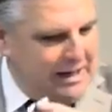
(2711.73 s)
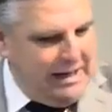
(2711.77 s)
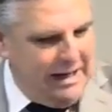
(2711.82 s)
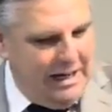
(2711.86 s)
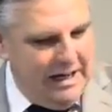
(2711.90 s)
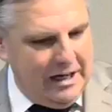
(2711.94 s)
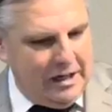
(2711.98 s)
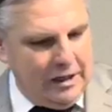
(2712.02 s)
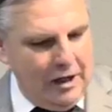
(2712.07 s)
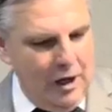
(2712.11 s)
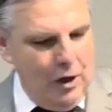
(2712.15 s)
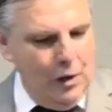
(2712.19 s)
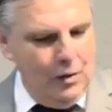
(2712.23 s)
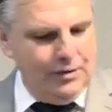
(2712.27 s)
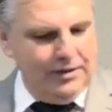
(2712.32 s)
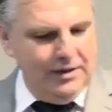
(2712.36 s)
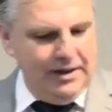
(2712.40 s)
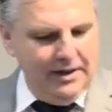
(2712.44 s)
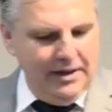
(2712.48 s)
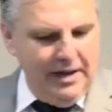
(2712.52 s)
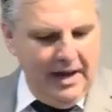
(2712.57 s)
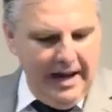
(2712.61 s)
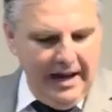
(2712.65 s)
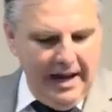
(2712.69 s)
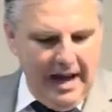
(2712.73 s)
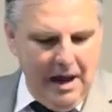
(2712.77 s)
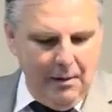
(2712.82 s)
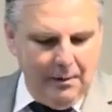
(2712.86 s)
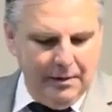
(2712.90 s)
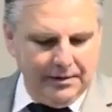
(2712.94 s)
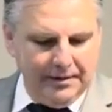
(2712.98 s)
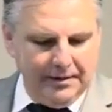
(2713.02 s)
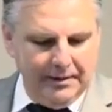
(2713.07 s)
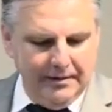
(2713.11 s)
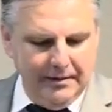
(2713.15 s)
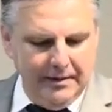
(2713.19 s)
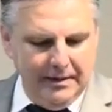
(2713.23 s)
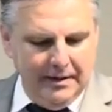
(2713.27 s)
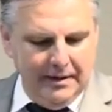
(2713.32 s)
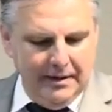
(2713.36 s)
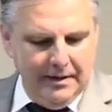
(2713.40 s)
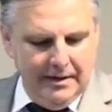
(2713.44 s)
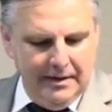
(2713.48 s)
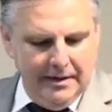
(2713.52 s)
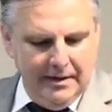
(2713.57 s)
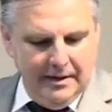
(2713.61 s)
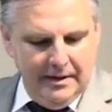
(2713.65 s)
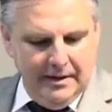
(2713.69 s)
closing today, I was,
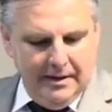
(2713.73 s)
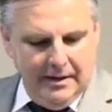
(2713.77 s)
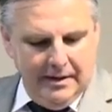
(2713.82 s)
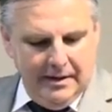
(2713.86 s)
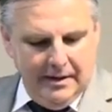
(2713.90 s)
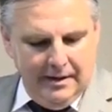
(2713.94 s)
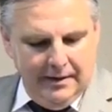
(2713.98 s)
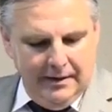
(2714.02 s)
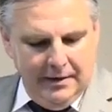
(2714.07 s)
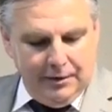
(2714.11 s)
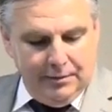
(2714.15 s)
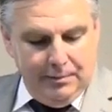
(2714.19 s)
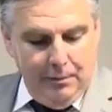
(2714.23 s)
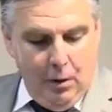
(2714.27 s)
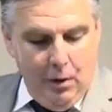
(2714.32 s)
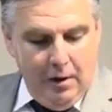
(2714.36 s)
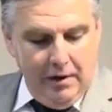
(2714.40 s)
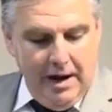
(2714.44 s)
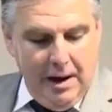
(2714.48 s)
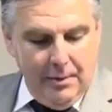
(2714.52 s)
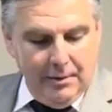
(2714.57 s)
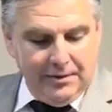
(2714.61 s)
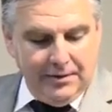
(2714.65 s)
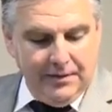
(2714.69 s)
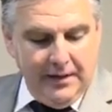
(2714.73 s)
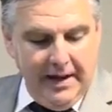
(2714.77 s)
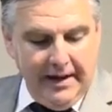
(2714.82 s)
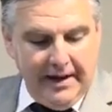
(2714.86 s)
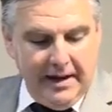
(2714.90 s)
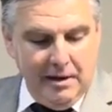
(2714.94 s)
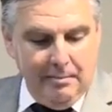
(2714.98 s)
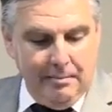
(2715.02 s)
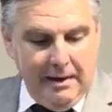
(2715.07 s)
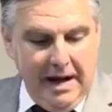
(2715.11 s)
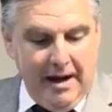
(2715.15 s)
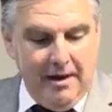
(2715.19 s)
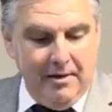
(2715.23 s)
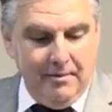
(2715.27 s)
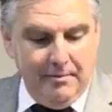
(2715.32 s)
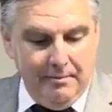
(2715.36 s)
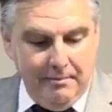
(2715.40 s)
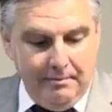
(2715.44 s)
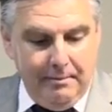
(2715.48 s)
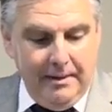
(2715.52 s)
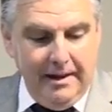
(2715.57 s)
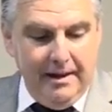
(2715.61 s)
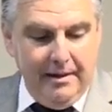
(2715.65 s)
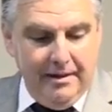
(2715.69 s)
this morning, I was thinking about
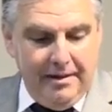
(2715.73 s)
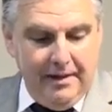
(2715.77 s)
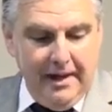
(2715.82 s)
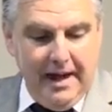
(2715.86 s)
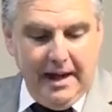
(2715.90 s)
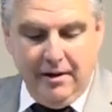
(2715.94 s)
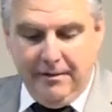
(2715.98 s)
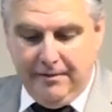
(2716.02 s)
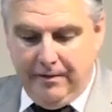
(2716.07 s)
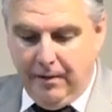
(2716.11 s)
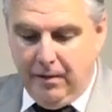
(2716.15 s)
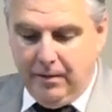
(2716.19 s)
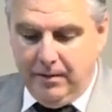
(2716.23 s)
being thankful.